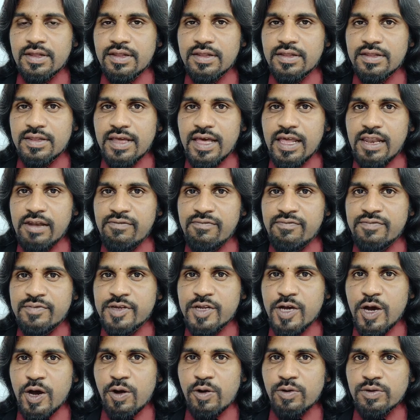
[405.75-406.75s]

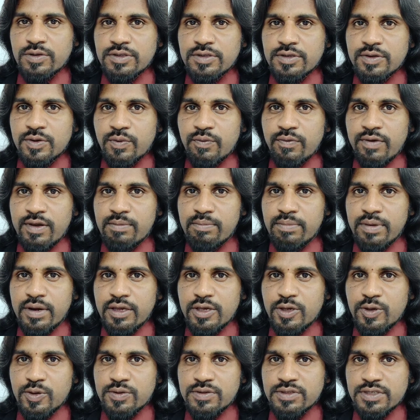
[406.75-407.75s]
Self-doubt will
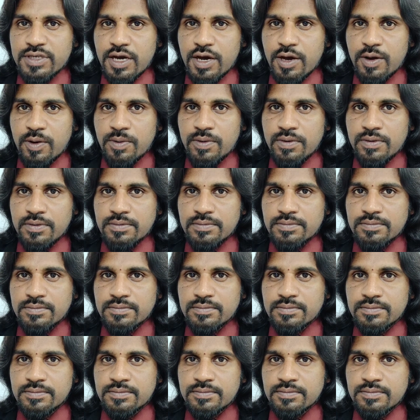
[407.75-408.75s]
bring you down.
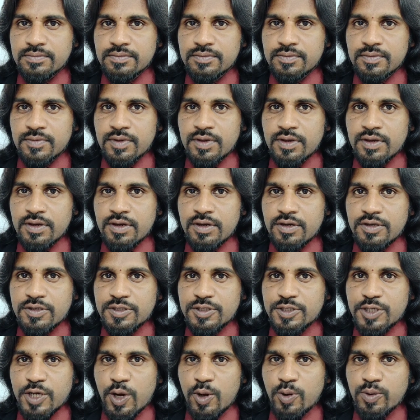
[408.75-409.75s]

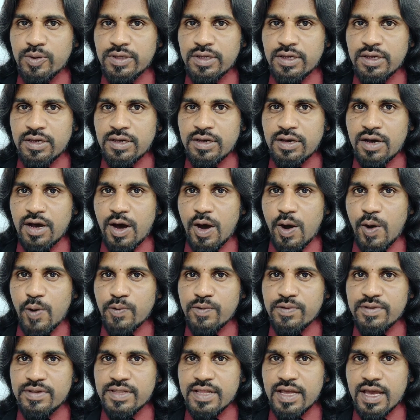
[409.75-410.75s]
Doubting
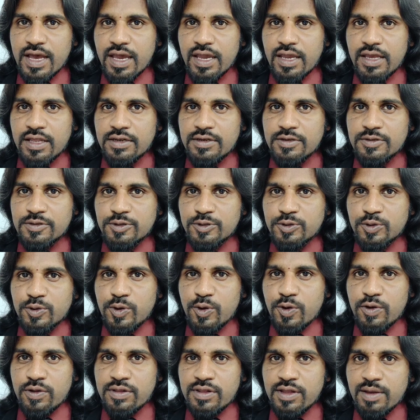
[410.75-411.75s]
outside to
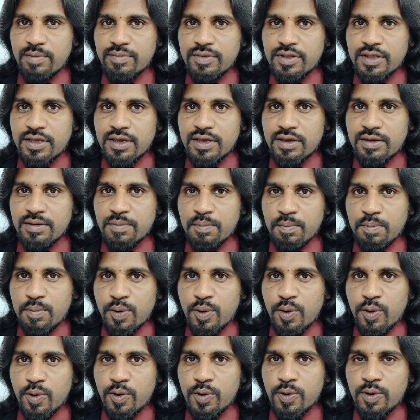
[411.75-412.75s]
know something
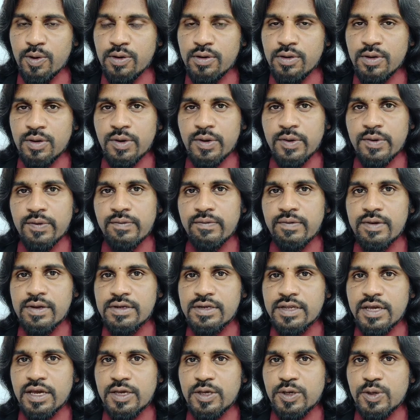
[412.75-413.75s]
more will
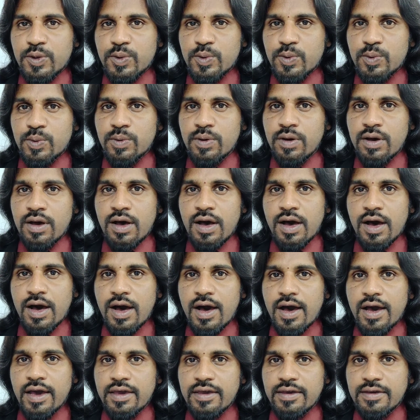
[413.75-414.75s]
take you
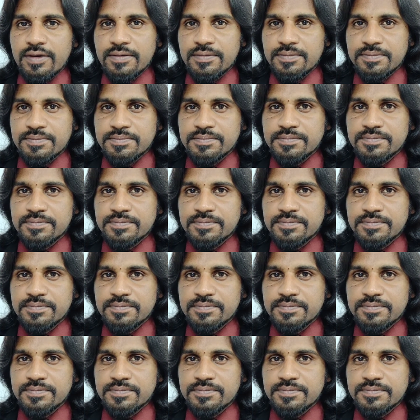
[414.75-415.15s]
high.